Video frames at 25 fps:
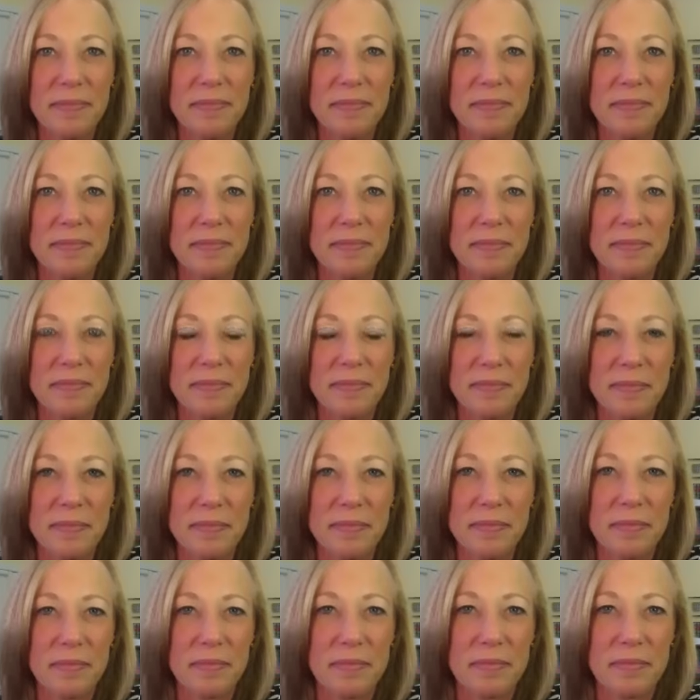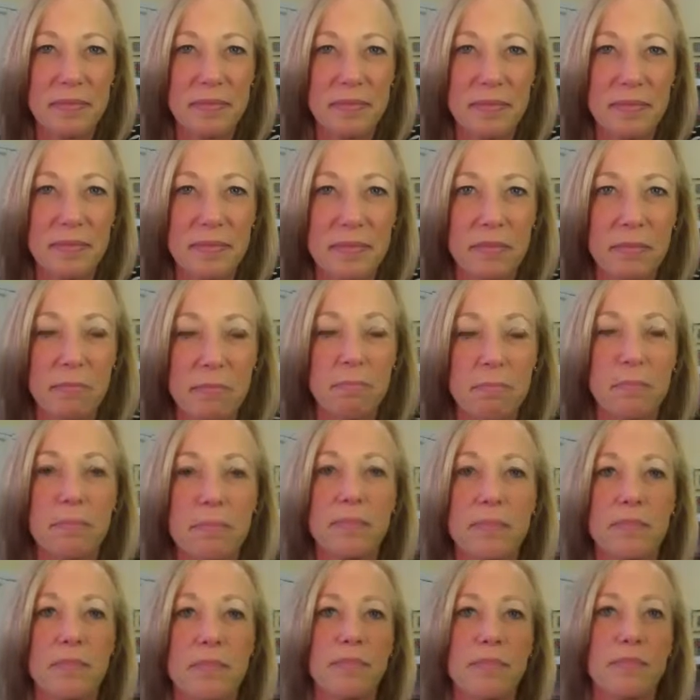
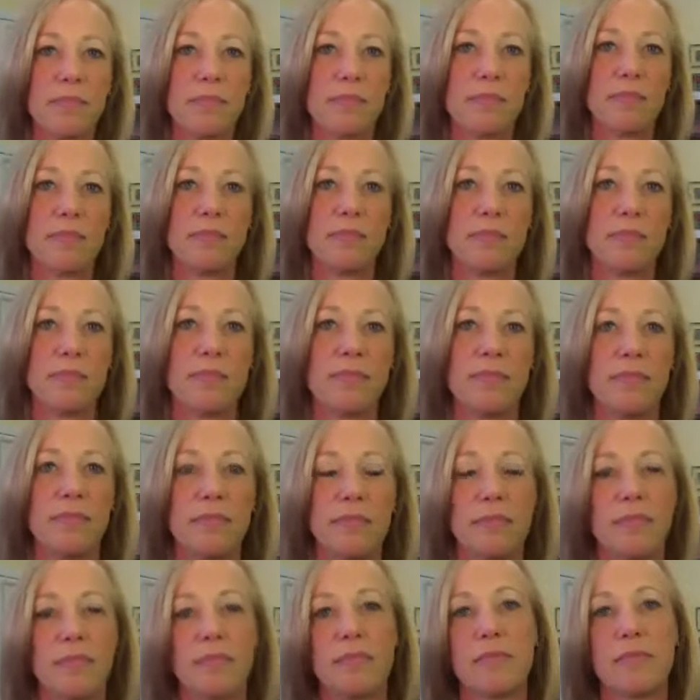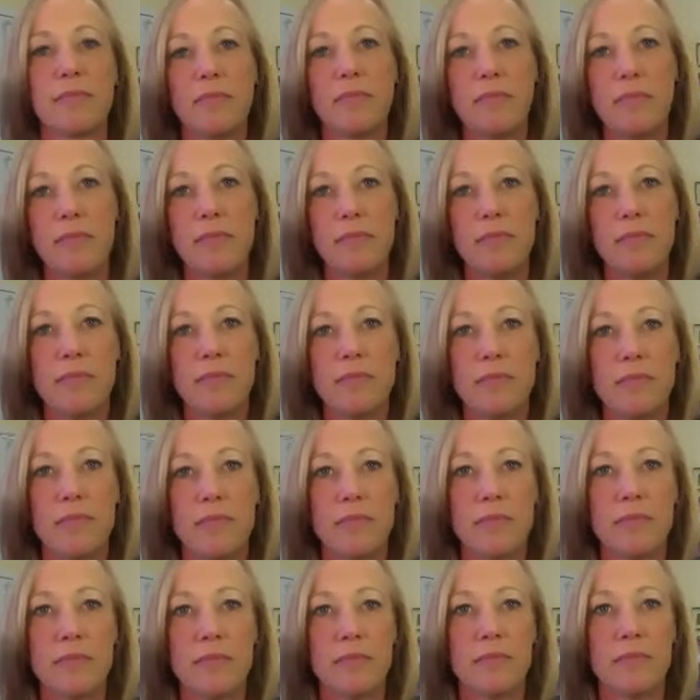
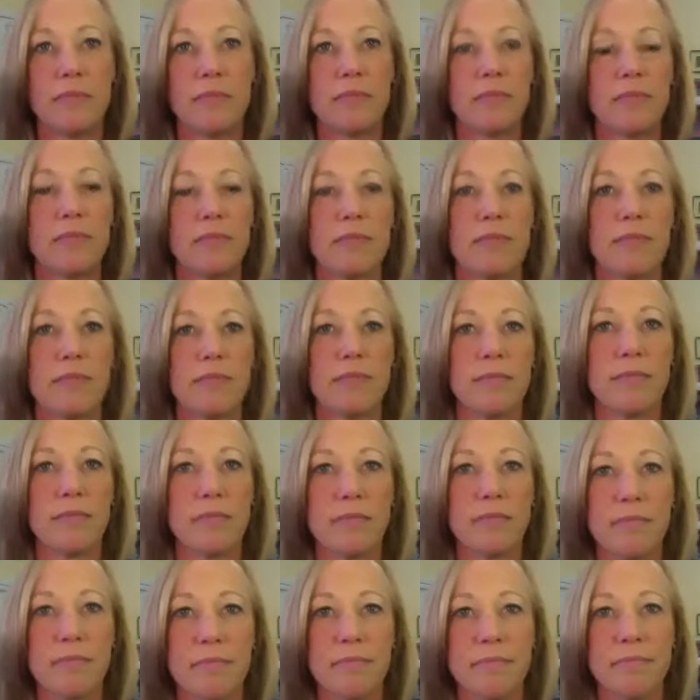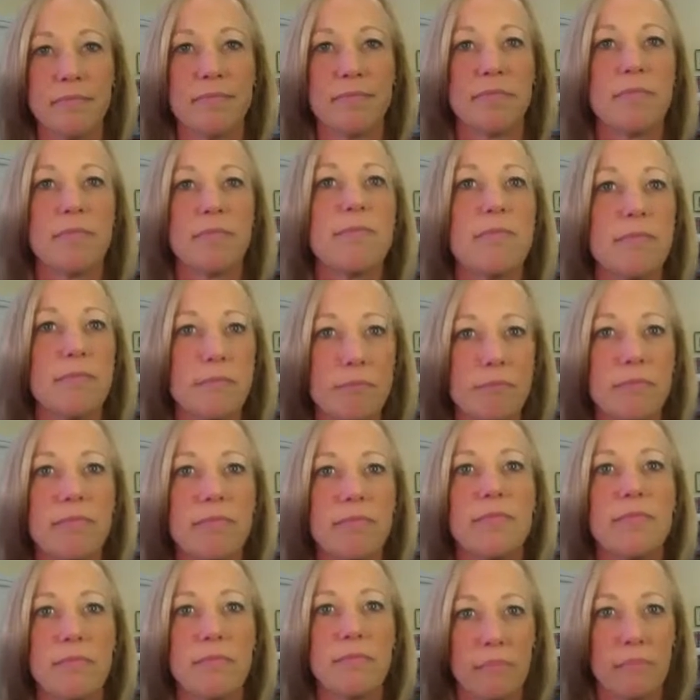
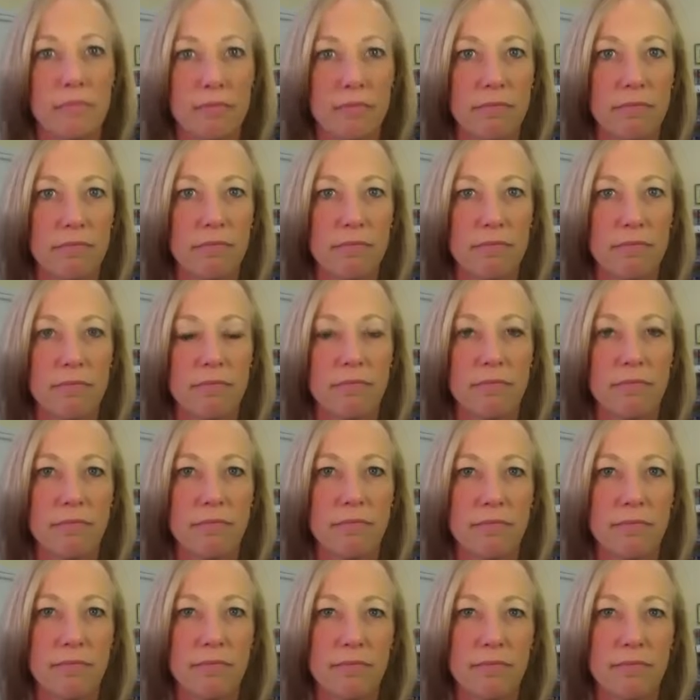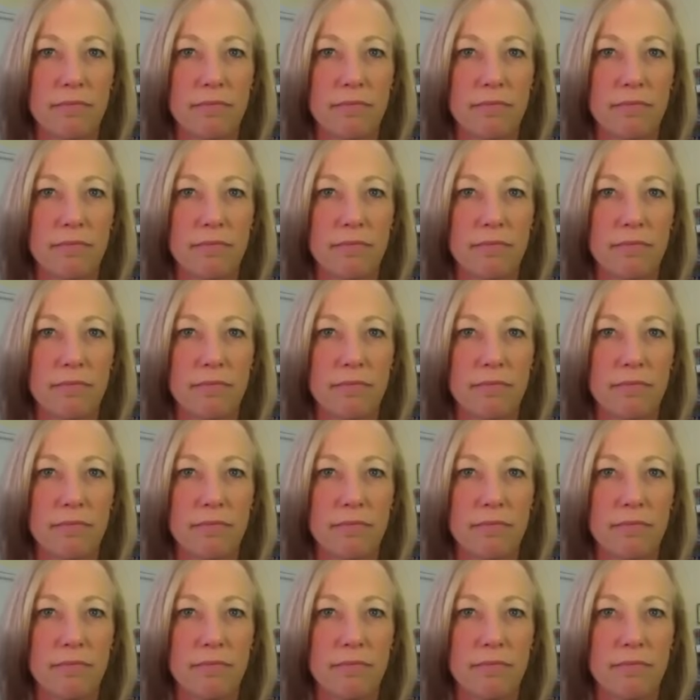(not speaking)